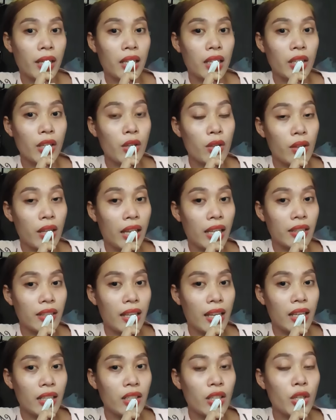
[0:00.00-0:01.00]

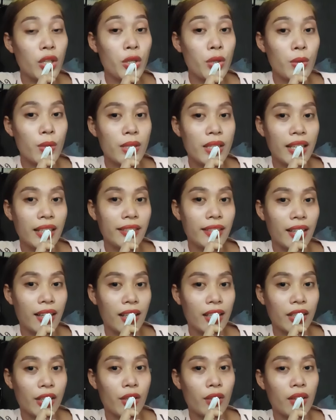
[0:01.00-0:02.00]
calculated using the
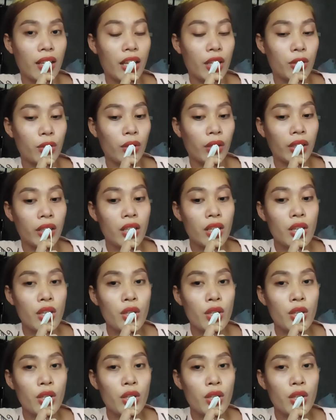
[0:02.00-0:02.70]
calculator.